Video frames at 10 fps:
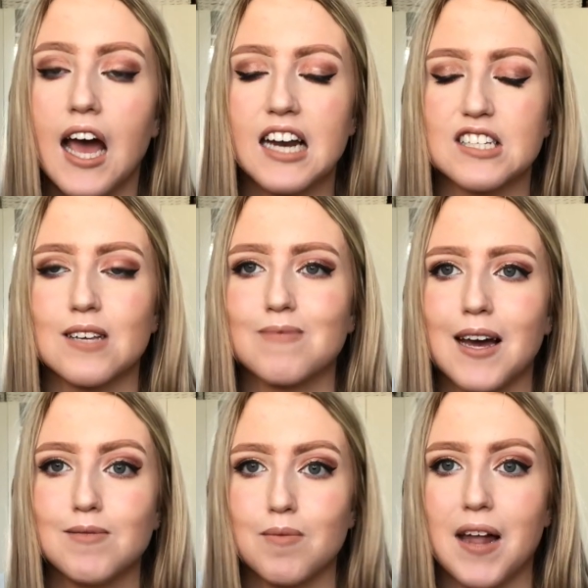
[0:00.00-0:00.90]
And it's
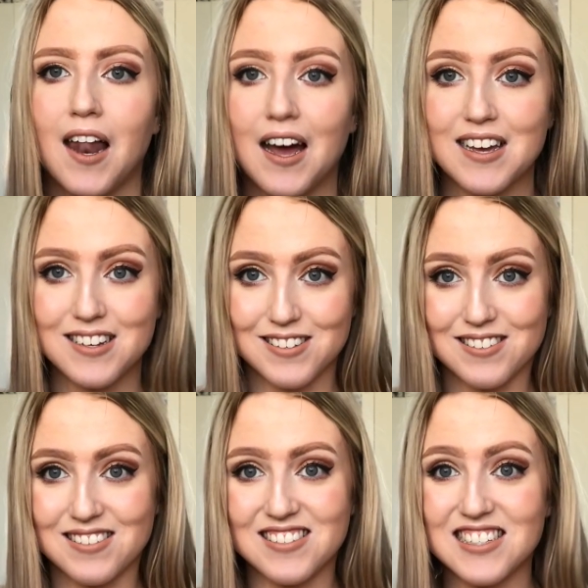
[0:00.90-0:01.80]
sometimes a bit like
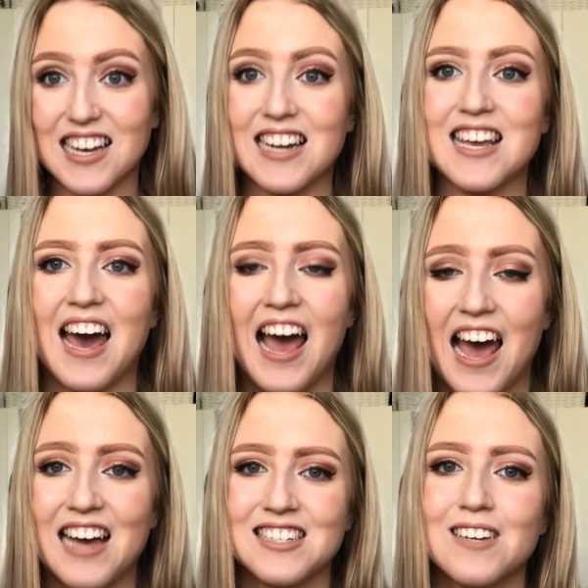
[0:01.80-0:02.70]
in your
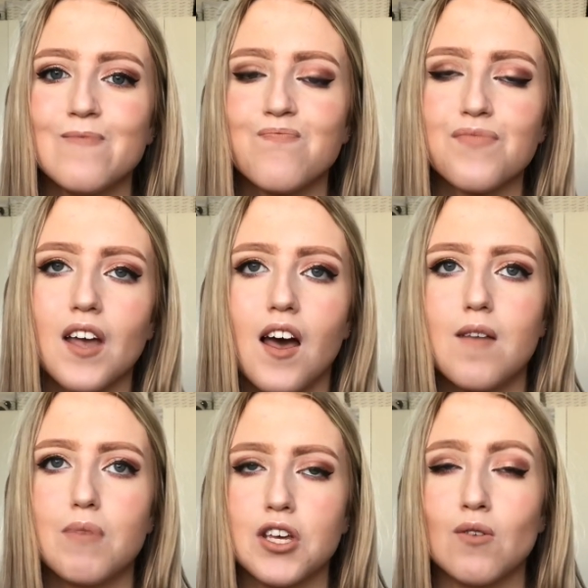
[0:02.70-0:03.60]
head,
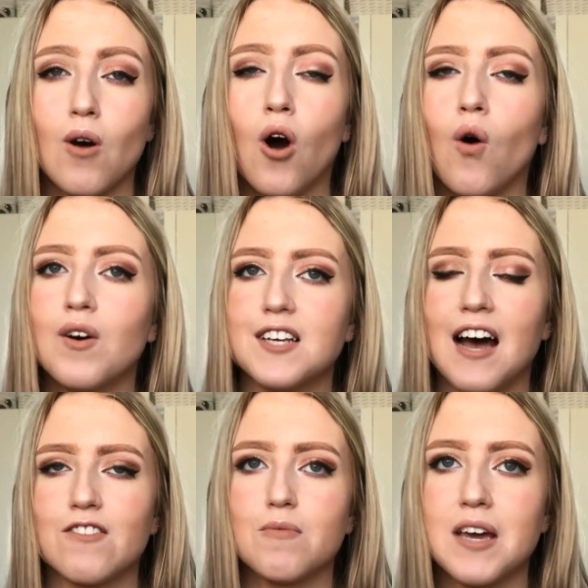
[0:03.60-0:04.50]
but you always
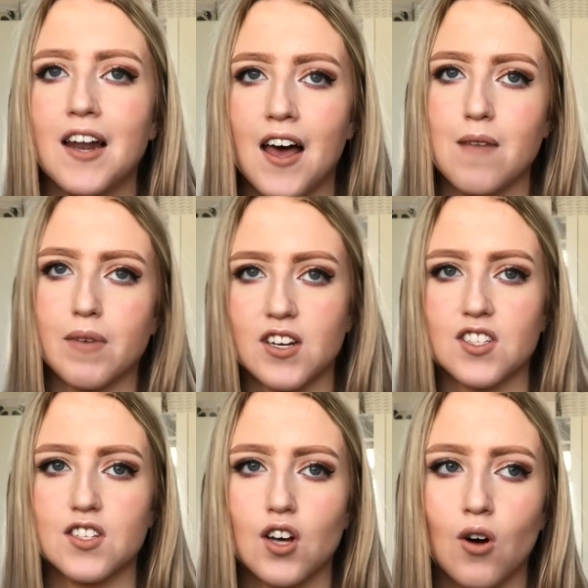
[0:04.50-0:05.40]
have to be alert because
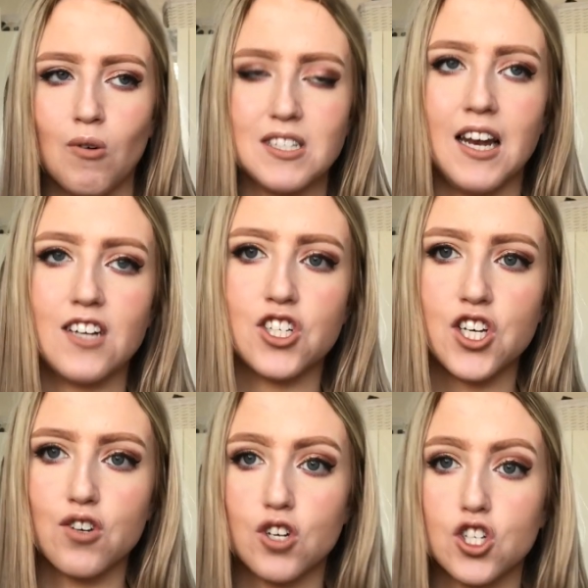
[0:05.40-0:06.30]
there's always,
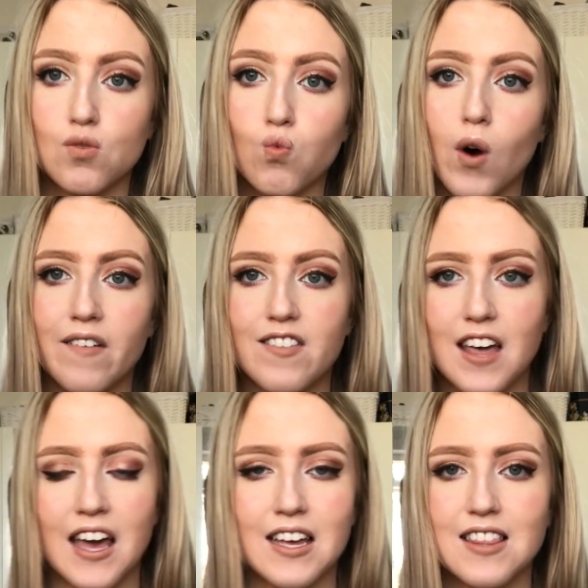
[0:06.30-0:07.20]
literally, you could do one
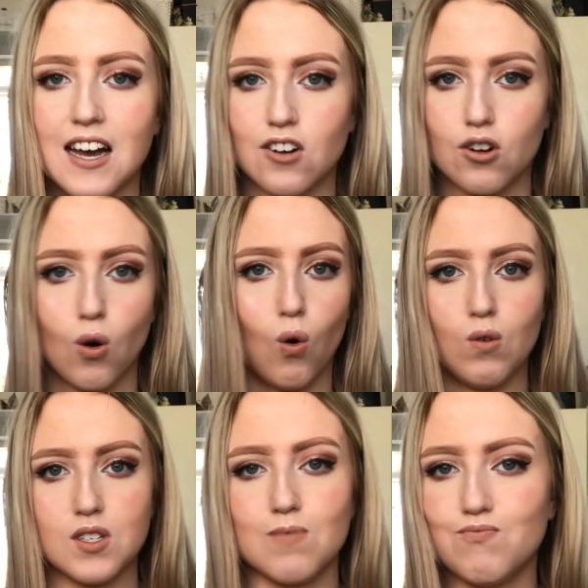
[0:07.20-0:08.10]
thing that could
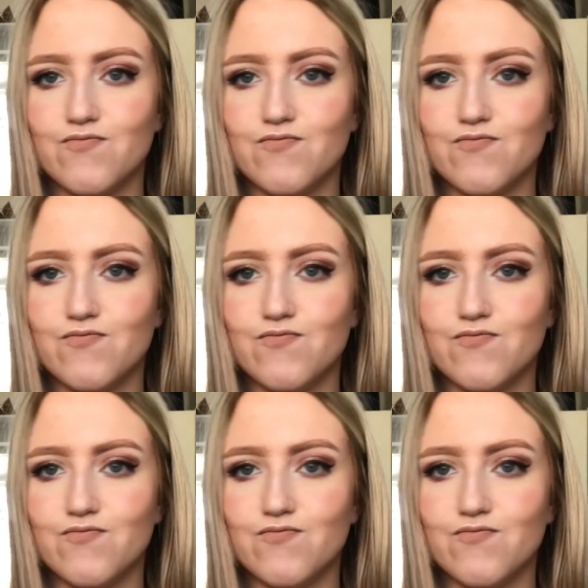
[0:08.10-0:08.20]
cause